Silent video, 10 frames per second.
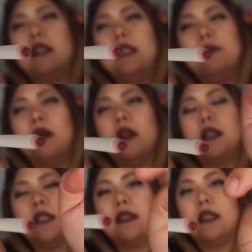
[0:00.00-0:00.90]
lip
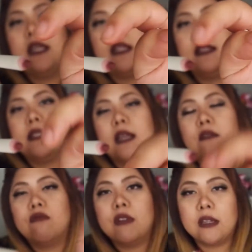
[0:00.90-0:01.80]
product, and then you get this like
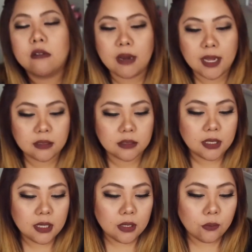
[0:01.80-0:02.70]
ring around,
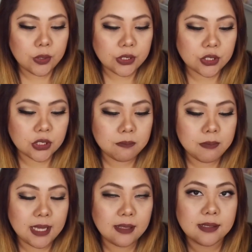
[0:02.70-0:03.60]
which
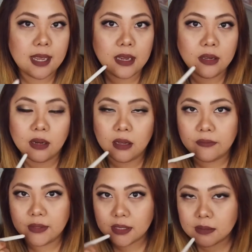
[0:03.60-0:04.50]
means that, you know,
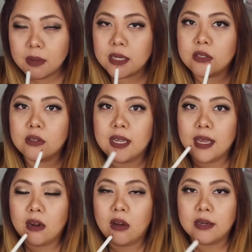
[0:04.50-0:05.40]
if you smudge it or
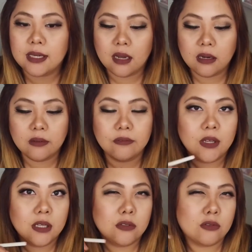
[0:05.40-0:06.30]
get it on, it kind of
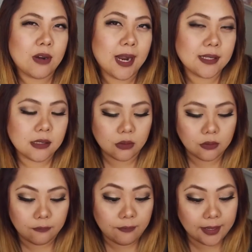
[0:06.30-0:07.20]
drags it on
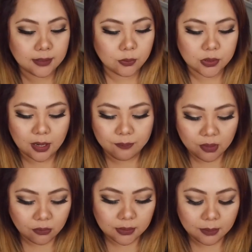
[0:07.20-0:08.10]
your face, which I'm
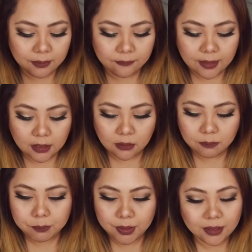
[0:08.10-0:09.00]
not really a big fan
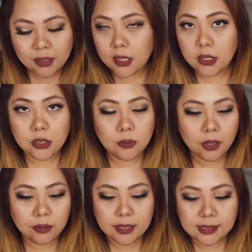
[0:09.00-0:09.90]
on. But you know
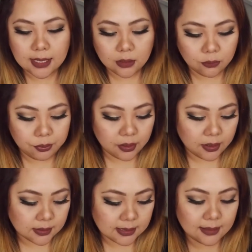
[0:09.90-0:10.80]
what, these are good
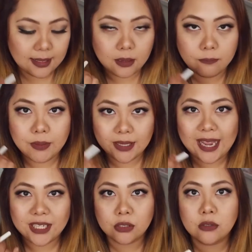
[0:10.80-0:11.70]
products. Like, the like
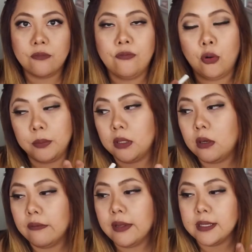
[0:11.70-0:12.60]
actual formula
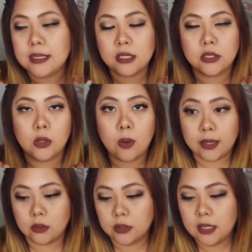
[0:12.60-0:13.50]
of it is actually
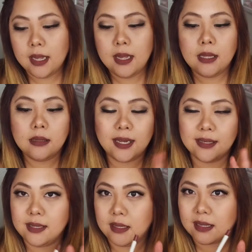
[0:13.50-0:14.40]
quite good. Like I
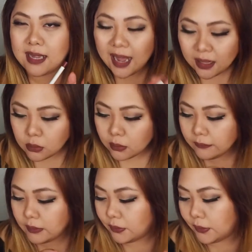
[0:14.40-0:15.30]
said, the color
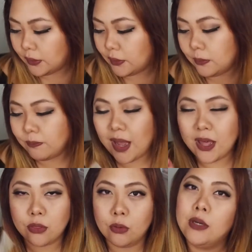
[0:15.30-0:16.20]
of it though,
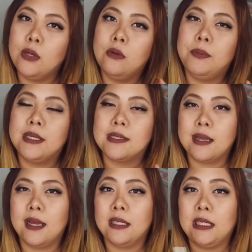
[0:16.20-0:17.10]
I thought it would be
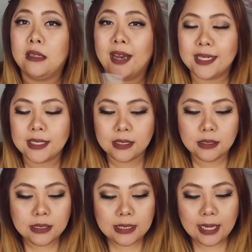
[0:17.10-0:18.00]
slightly lighter.
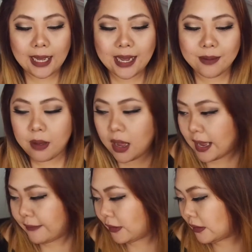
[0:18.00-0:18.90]

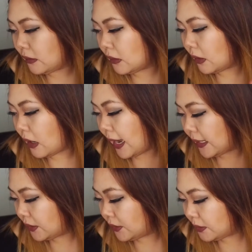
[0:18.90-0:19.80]
I've got a lot,
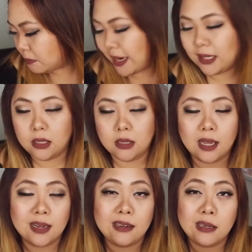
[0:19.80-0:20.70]
I use mainly
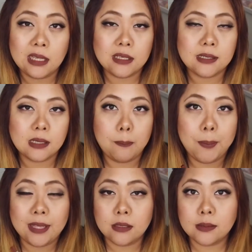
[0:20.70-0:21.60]
like NYX
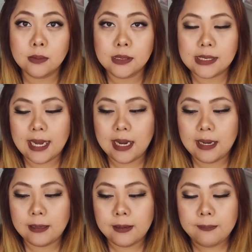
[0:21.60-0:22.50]
pencils,
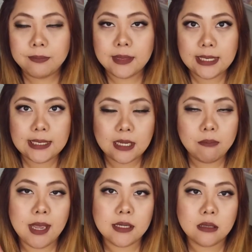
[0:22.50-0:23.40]
and these,
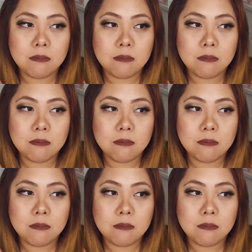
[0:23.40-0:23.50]
compared to the